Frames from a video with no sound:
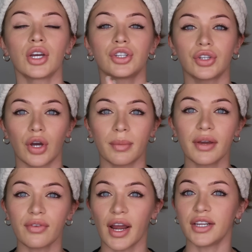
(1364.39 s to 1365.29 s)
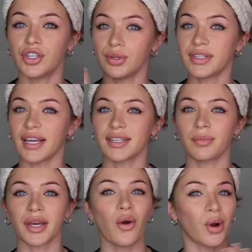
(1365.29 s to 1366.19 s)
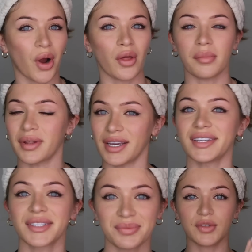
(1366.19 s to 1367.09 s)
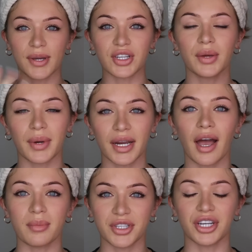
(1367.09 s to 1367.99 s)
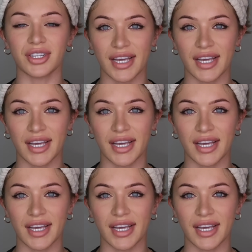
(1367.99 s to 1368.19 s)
So don't be afraid to say something or call the police, especially when it comes to your